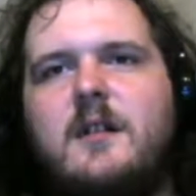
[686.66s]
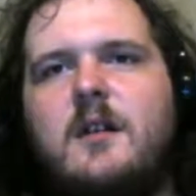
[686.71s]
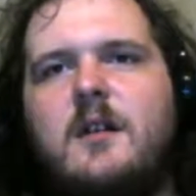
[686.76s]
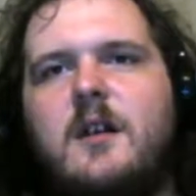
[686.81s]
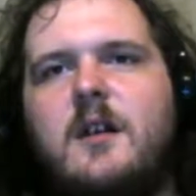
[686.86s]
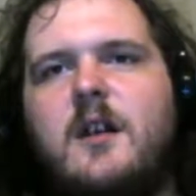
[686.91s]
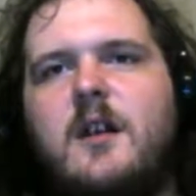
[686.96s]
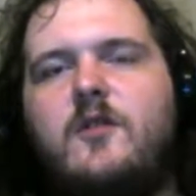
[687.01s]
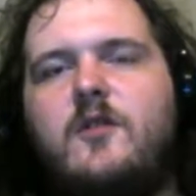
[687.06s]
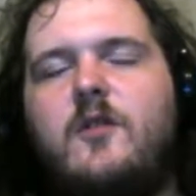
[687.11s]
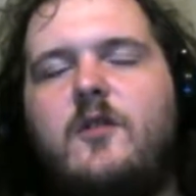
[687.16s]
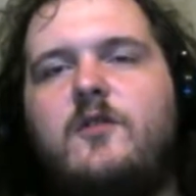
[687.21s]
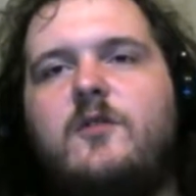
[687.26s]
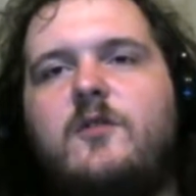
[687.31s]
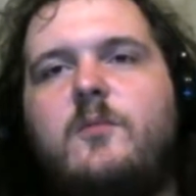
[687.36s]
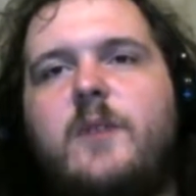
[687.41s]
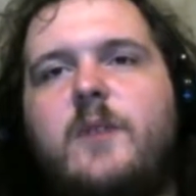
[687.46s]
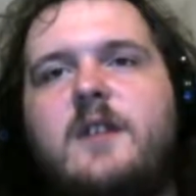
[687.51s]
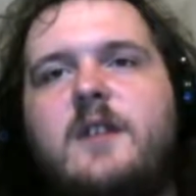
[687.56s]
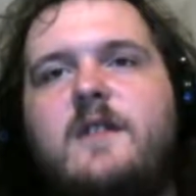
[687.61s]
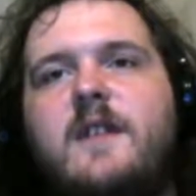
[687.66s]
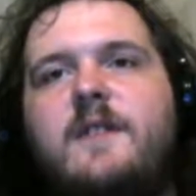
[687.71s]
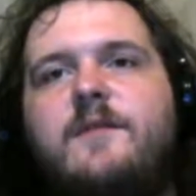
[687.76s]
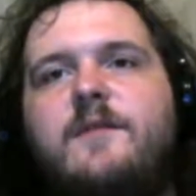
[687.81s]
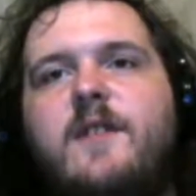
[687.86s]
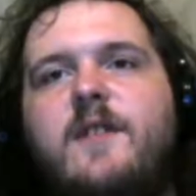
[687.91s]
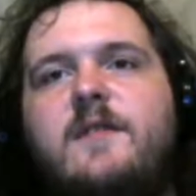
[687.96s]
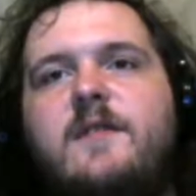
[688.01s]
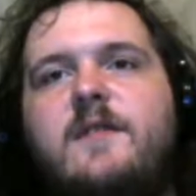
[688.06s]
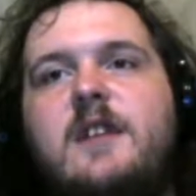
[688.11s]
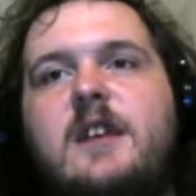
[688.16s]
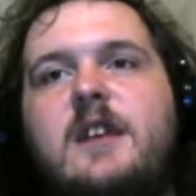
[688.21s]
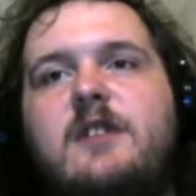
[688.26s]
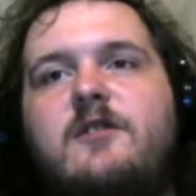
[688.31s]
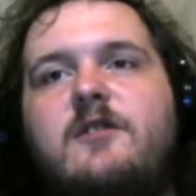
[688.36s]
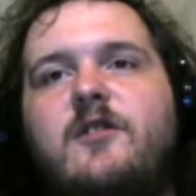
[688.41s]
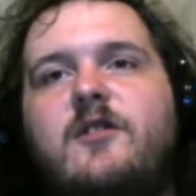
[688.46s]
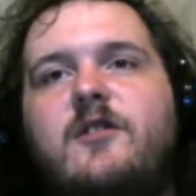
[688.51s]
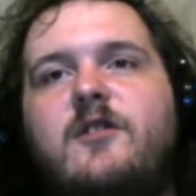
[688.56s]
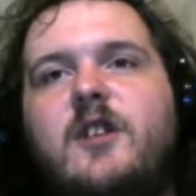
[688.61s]
It's also weird because this needs a
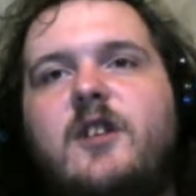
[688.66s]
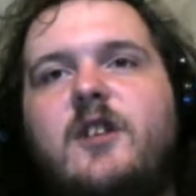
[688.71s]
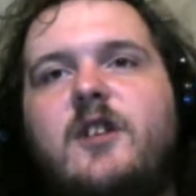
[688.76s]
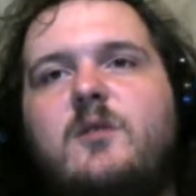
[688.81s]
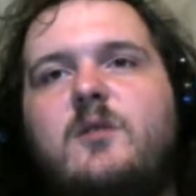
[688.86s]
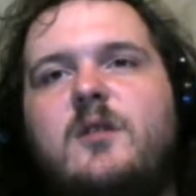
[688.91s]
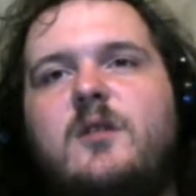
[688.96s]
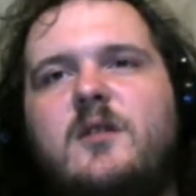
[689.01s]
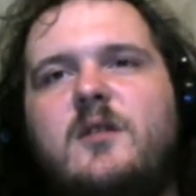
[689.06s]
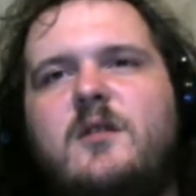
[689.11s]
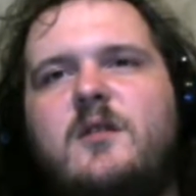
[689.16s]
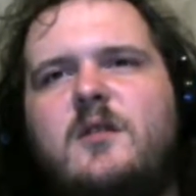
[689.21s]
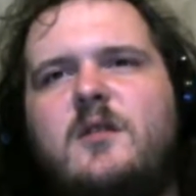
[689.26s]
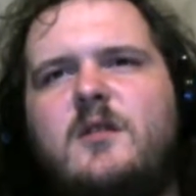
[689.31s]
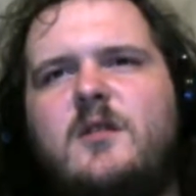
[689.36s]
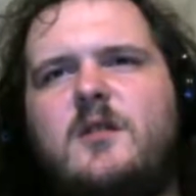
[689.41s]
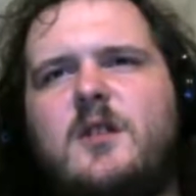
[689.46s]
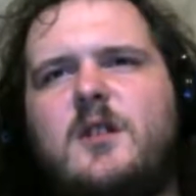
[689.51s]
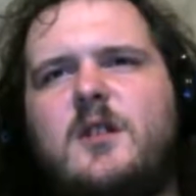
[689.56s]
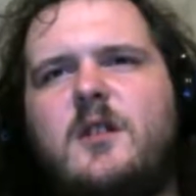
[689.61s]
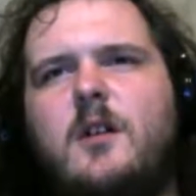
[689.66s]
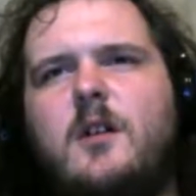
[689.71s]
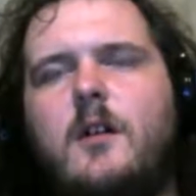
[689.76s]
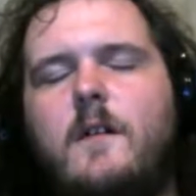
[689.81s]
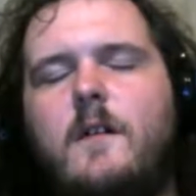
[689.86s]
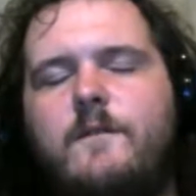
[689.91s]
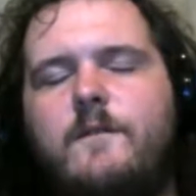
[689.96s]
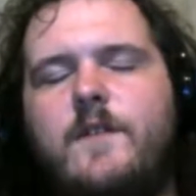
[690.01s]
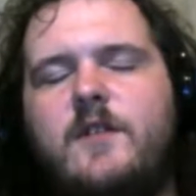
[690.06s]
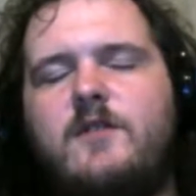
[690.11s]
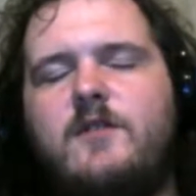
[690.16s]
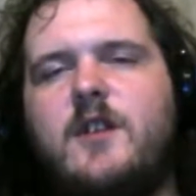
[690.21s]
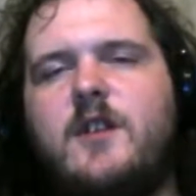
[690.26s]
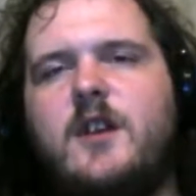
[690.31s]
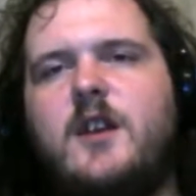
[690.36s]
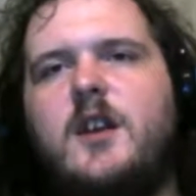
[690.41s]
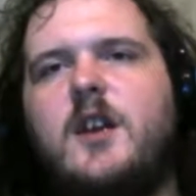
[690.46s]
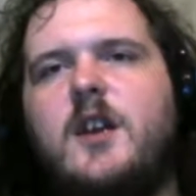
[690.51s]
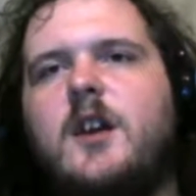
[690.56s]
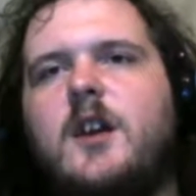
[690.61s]
sequel, obviously,
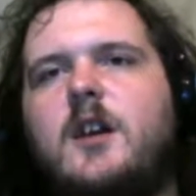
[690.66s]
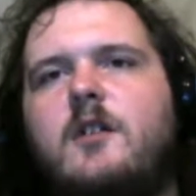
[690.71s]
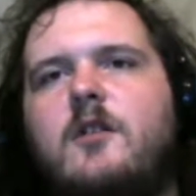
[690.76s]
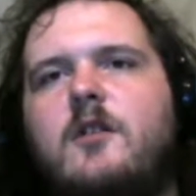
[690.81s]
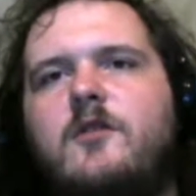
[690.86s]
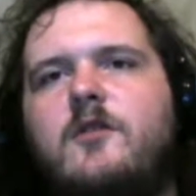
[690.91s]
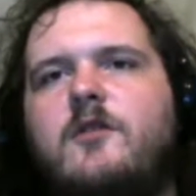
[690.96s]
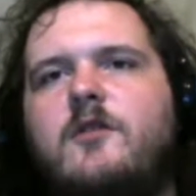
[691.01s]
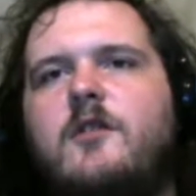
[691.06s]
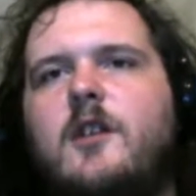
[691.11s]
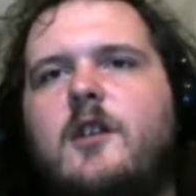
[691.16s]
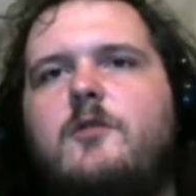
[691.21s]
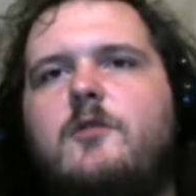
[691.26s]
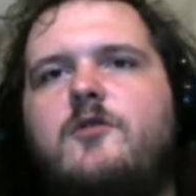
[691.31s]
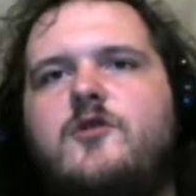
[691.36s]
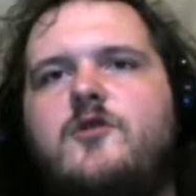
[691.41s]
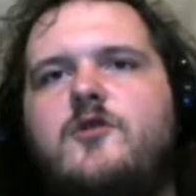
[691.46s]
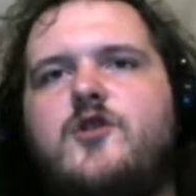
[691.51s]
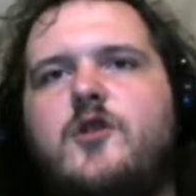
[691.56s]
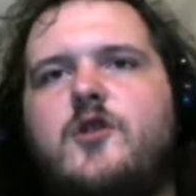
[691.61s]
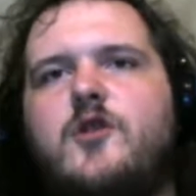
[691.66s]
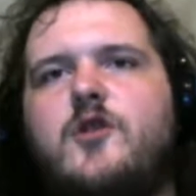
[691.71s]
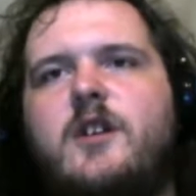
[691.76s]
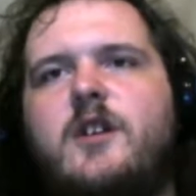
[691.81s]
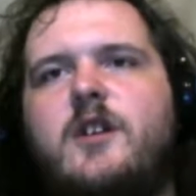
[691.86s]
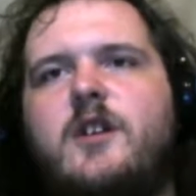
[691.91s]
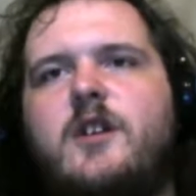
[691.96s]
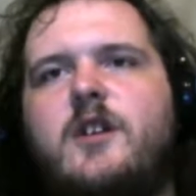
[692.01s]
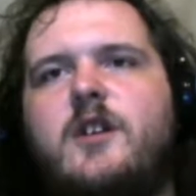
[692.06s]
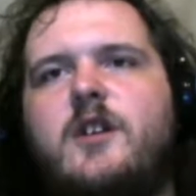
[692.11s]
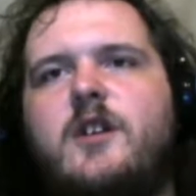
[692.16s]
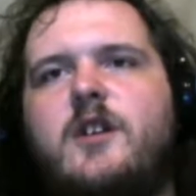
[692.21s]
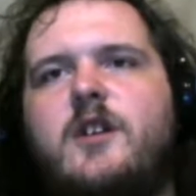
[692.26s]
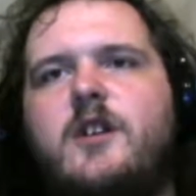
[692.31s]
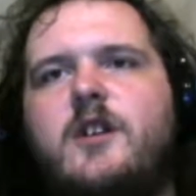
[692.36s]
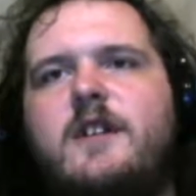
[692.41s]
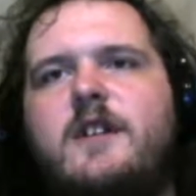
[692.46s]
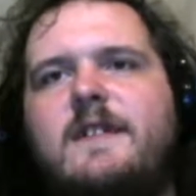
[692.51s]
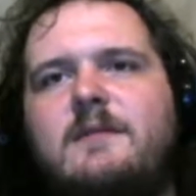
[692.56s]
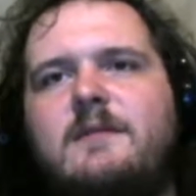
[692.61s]
because there's loads of Chuckies out there.
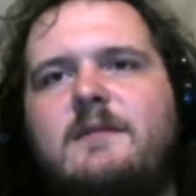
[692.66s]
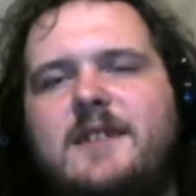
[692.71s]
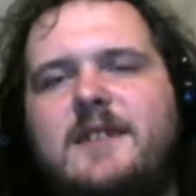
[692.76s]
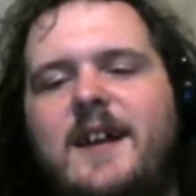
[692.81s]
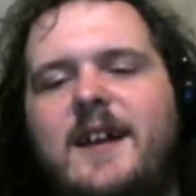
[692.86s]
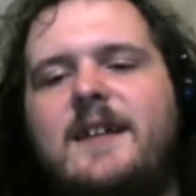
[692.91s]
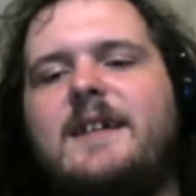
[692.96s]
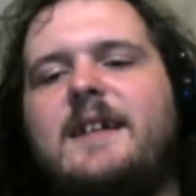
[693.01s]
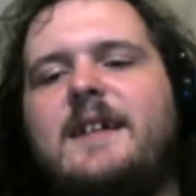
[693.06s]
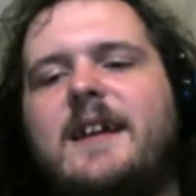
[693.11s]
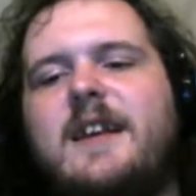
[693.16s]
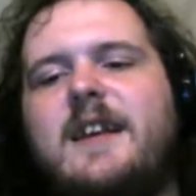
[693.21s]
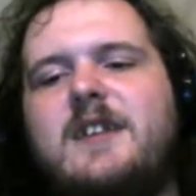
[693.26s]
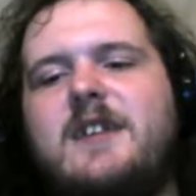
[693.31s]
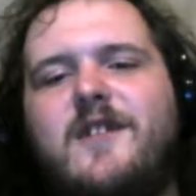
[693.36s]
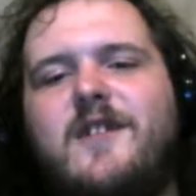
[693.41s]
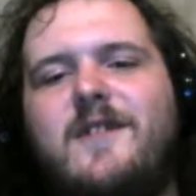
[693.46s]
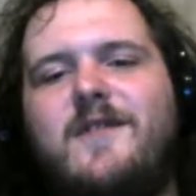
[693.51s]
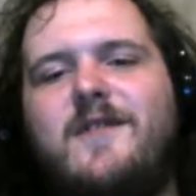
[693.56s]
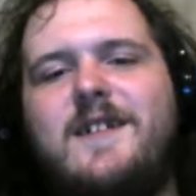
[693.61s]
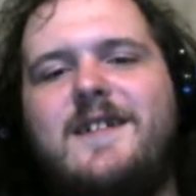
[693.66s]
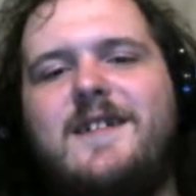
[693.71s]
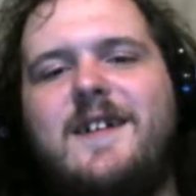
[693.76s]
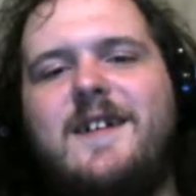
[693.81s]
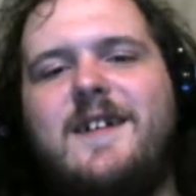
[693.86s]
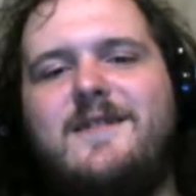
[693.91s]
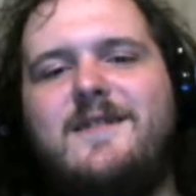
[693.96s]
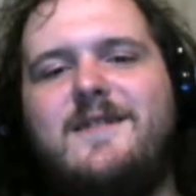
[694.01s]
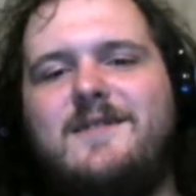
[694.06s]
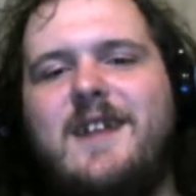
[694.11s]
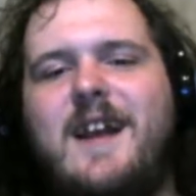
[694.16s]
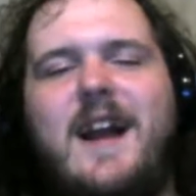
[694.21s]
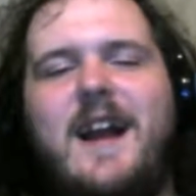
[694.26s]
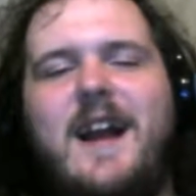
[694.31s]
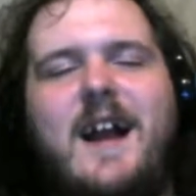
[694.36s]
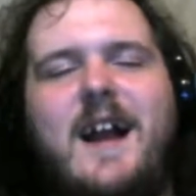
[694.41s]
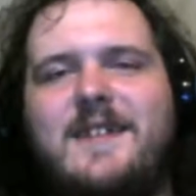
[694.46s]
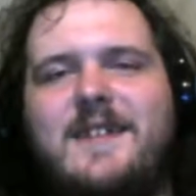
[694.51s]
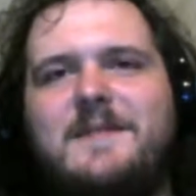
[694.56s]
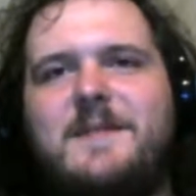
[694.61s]
He's gone off on his own. There has
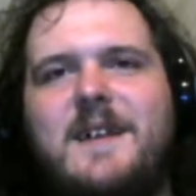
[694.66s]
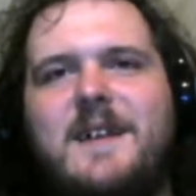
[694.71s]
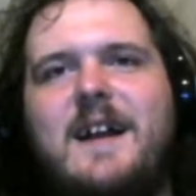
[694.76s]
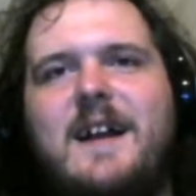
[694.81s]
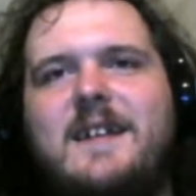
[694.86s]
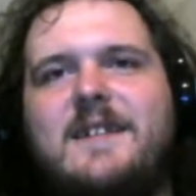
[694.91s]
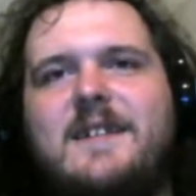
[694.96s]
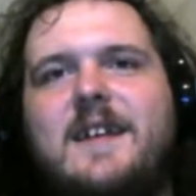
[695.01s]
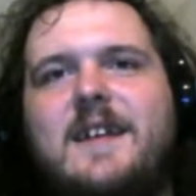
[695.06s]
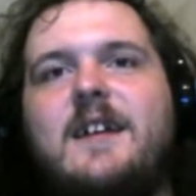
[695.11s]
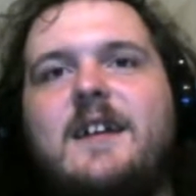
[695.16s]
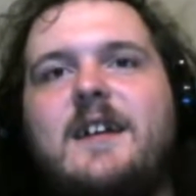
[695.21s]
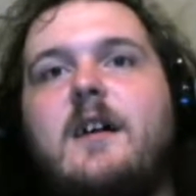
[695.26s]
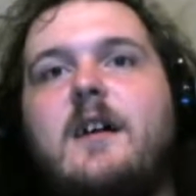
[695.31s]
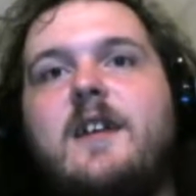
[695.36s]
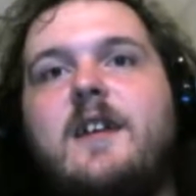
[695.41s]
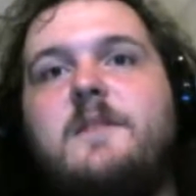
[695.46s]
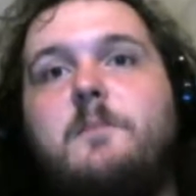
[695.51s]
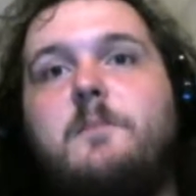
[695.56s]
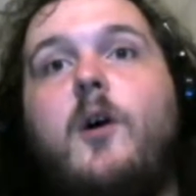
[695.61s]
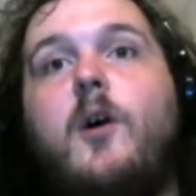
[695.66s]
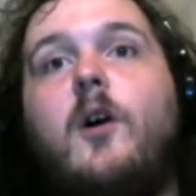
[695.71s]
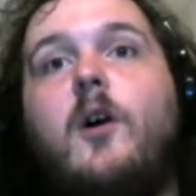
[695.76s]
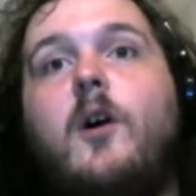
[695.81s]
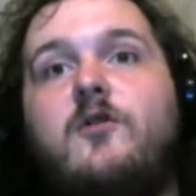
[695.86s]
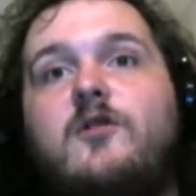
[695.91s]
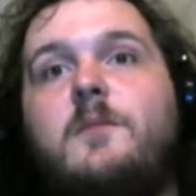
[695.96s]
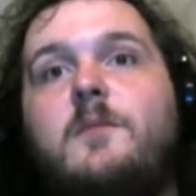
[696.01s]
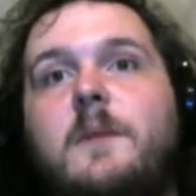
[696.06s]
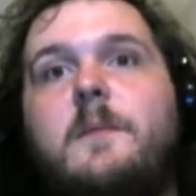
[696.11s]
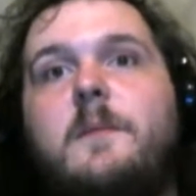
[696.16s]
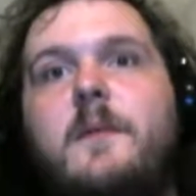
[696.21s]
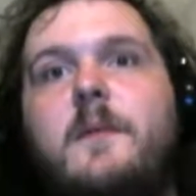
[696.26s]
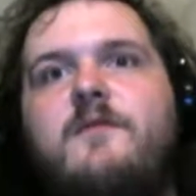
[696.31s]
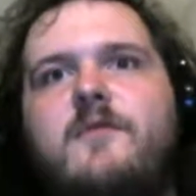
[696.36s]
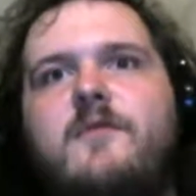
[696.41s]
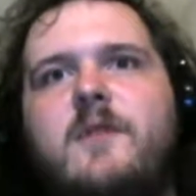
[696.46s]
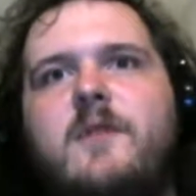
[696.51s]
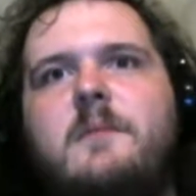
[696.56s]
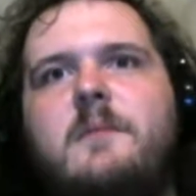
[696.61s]
to be. Andy has possibly been
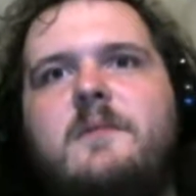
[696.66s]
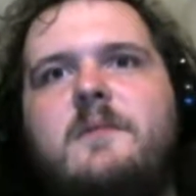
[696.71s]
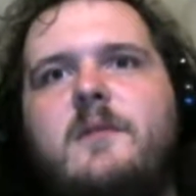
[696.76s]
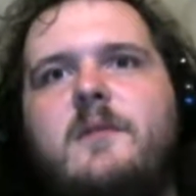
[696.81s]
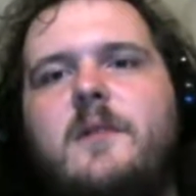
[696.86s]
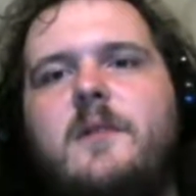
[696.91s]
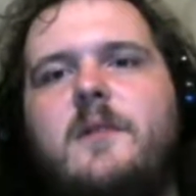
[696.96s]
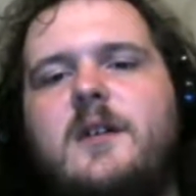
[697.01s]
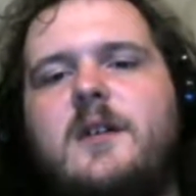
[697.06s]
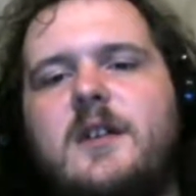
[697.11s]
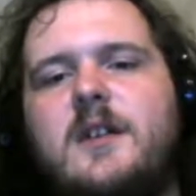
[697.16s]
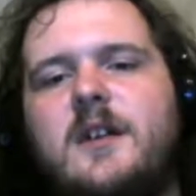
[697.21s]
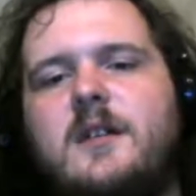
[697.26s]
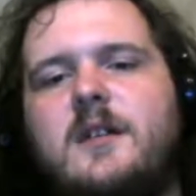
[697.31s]
framed for murder.